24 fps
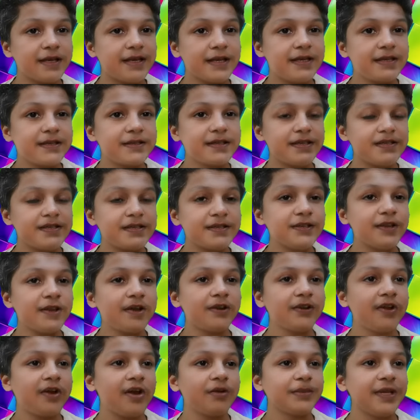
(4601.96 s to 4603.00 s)

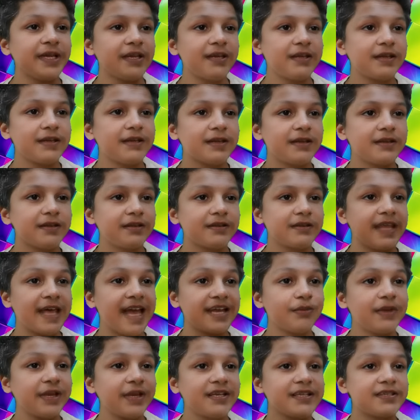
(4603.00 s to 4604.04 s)
physiognomy
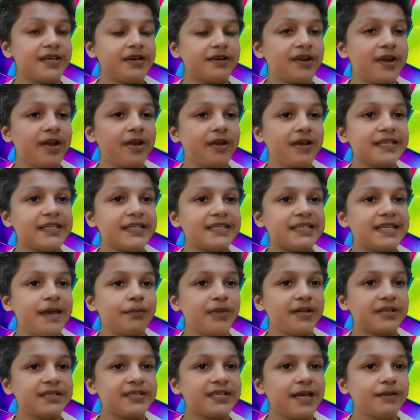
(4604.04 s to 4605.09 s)
that makes the rock
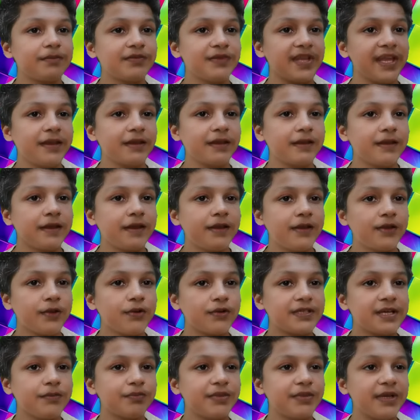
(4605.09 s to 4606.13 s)
resemble something
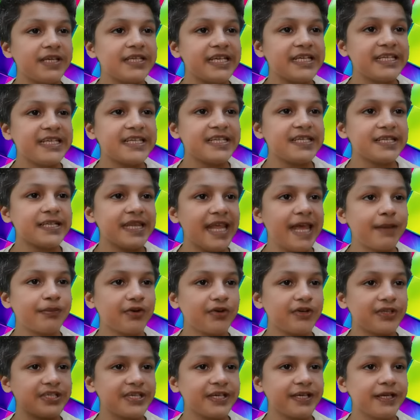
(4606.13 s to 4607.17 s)
cooked up in digital
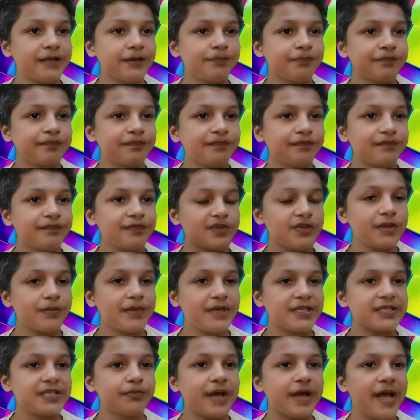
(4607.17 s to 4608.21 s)
laboratory. So the
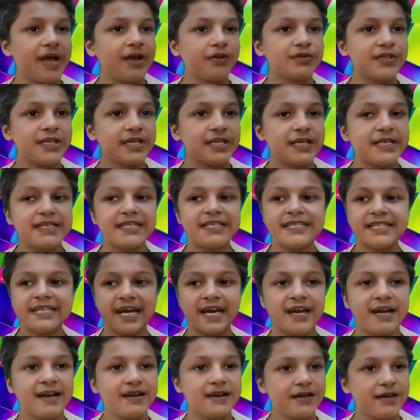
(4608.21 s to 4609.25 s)
muscle-bound
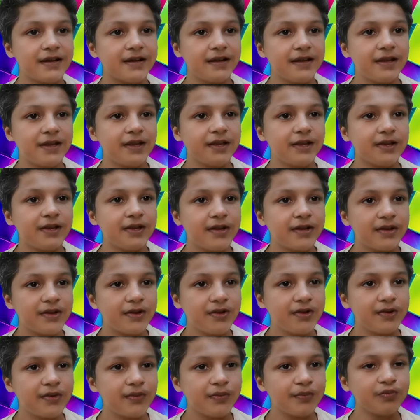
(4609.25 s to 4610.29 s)
star
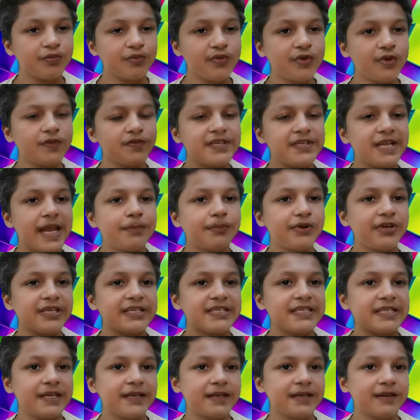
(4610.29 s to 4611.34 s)
moves
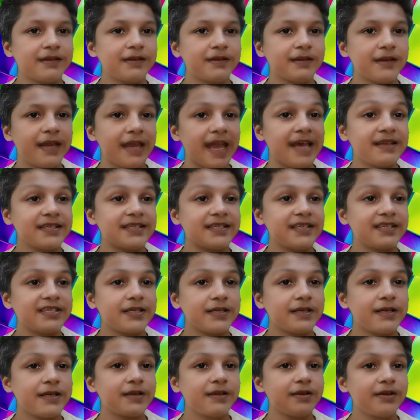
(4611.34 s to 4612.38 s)
laboriously as
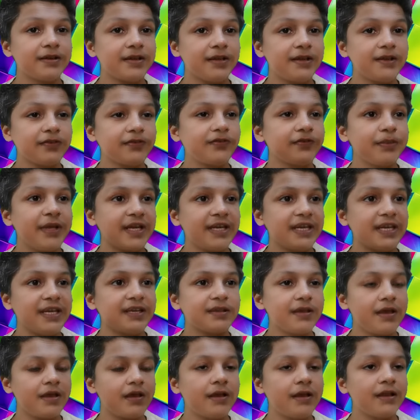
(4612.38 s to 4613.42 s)
it if
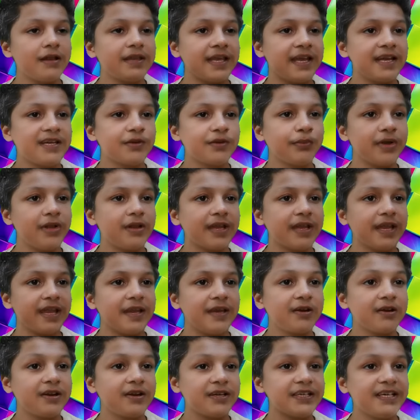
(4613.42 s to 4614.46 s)
beneath all that bulk an
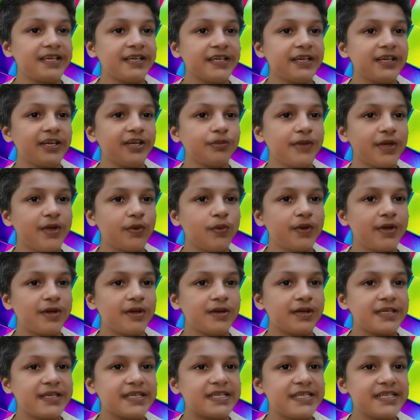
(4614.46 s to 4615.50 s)
ordinary human
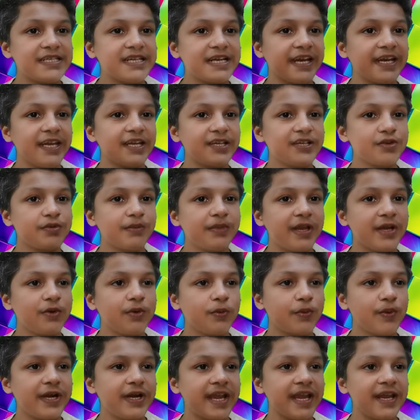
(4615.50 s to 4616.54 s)
were straining to
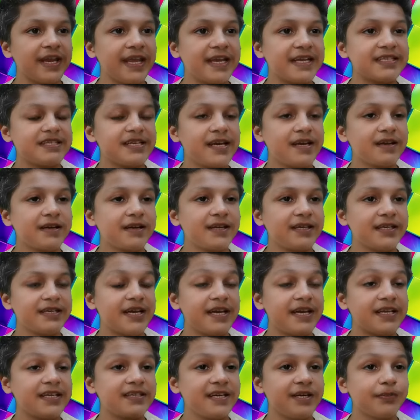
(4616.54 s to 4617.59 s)
maneuver an extra
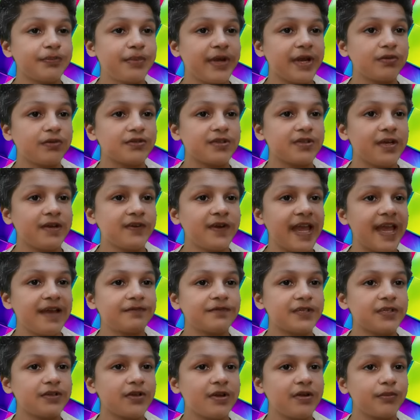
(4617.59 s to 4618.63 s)
100 pounds of
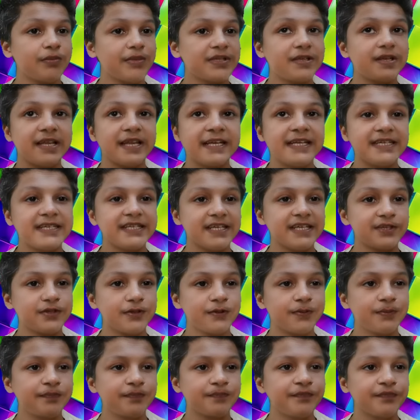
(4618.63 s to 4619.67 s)
crafted on muscle and tissue.
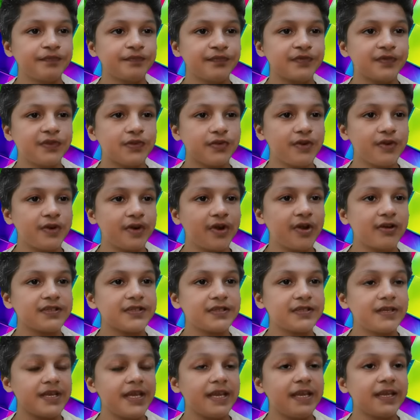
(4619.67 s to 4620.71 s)
So the
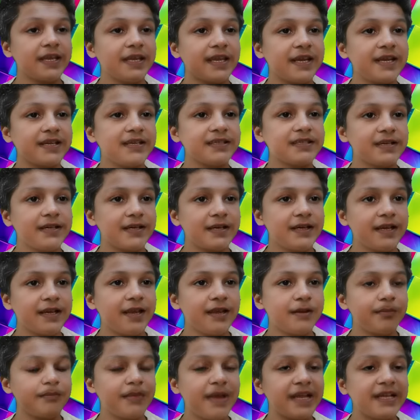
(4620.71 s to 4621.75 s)
rock's character
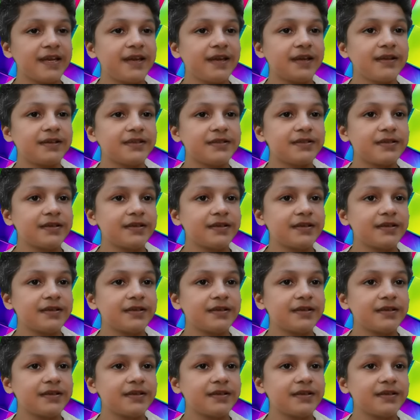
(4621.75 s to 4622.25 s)
Matthias